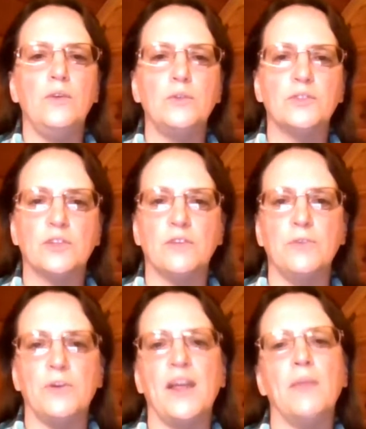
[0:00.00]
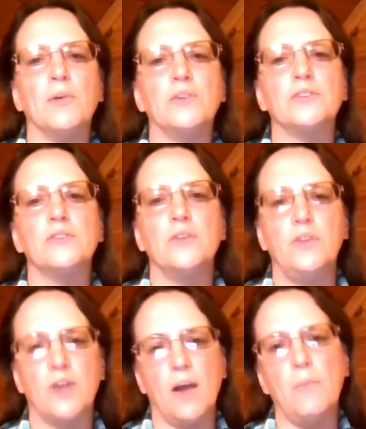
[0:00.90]
you serve your neighbors,
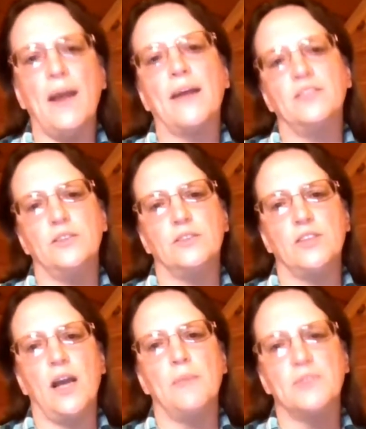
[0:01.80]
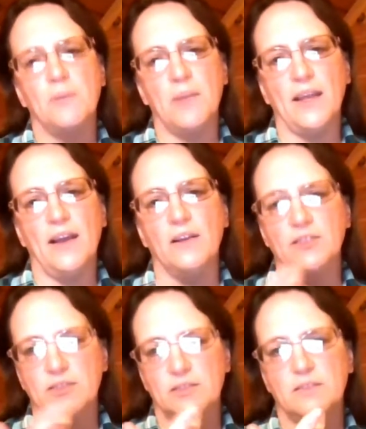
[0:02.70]
you come back to your job, somebody
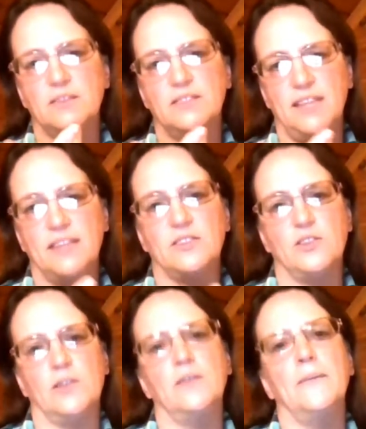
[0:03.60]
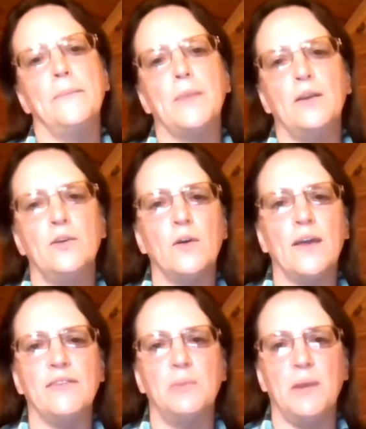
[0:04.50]
else takes a turn. You don't
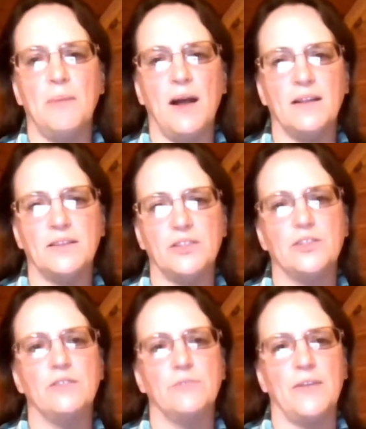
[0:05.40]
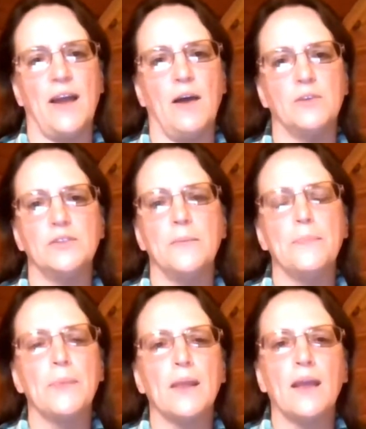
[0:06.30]
have to be a politician for the House.
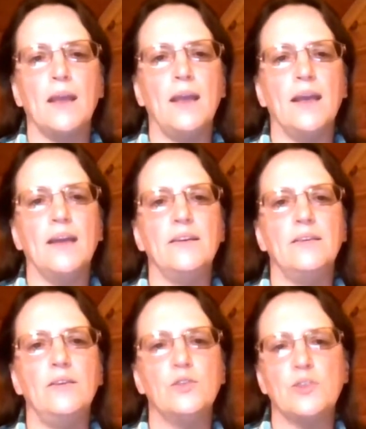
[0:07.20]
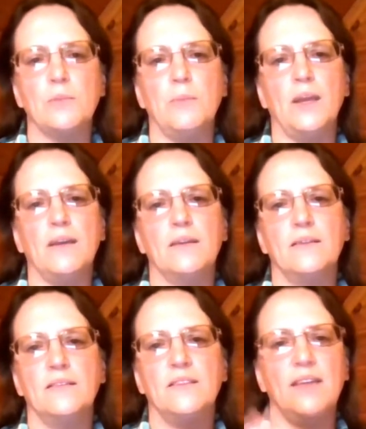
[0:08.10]
And you shouldn't be.
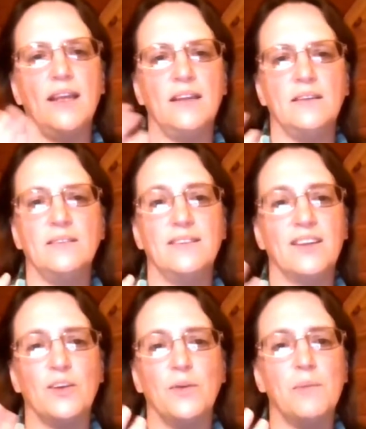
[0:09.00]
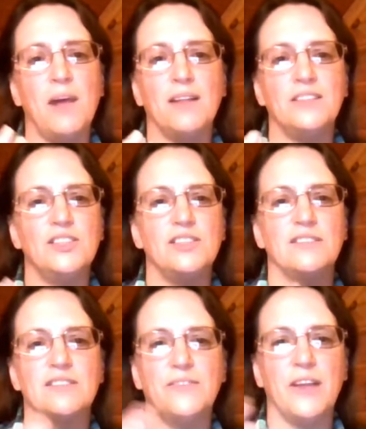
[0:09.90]
And the career
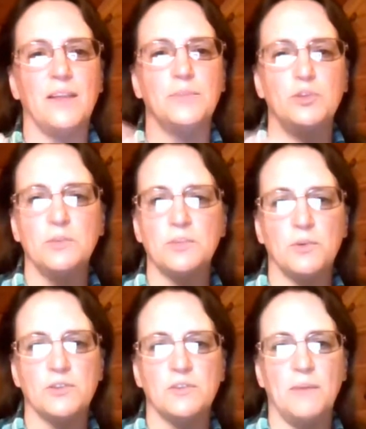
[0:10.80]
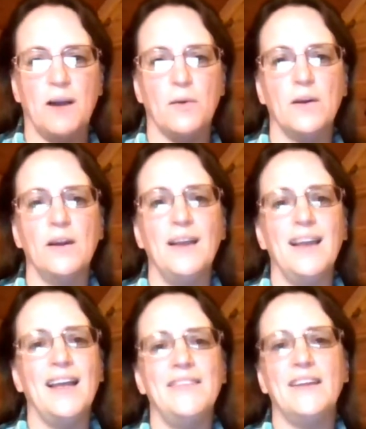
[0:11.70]
politicians develop too much personal power,
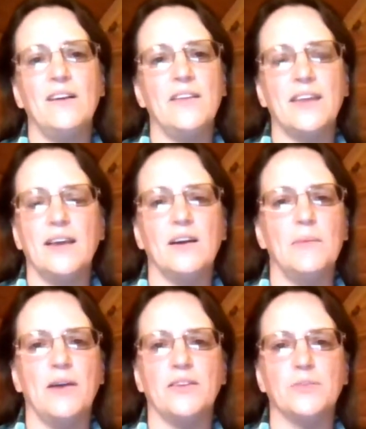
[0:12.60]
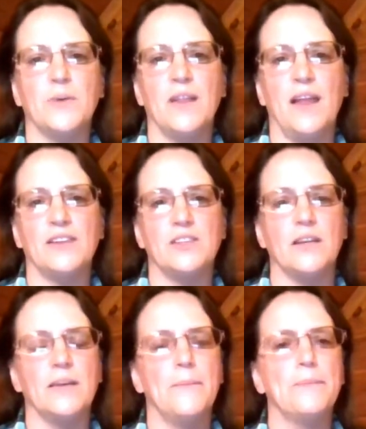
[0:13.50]
and then all they care about is
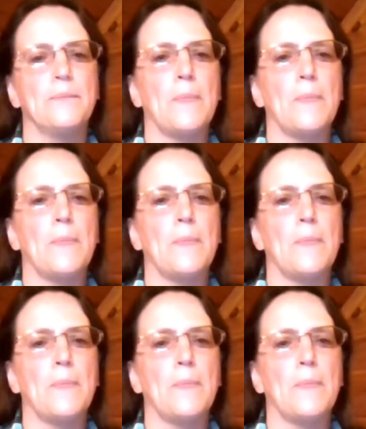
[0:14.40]
reelection.